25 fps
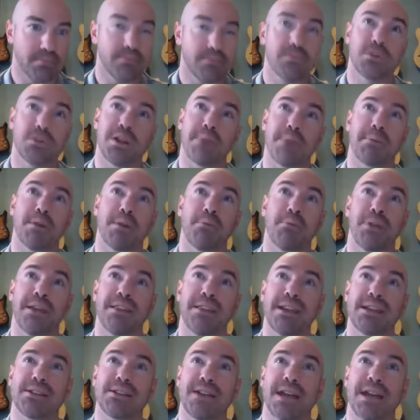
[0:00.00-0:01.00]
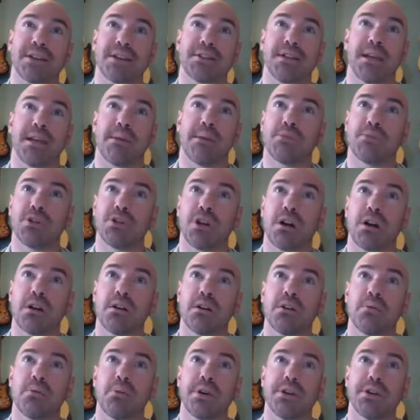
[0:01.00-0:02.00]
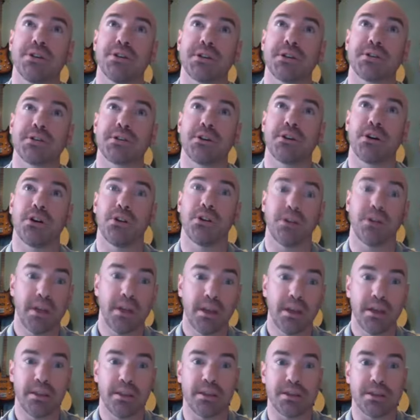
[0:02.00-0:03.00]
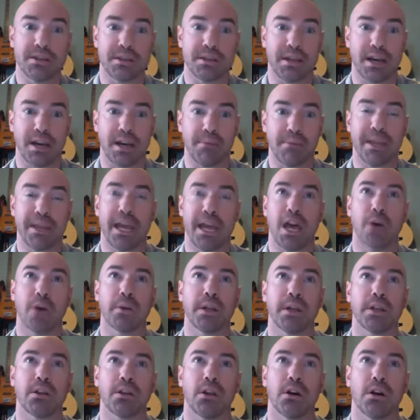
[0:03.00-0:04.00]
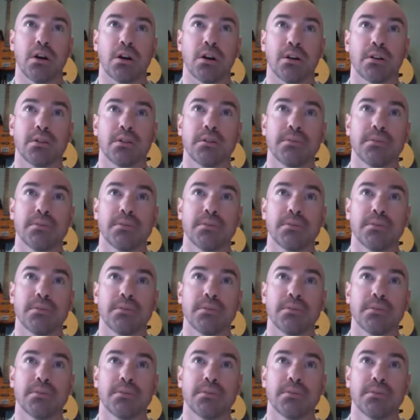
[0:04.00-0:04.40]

I'm going to play the exact same chunk we just heard, this time counting along.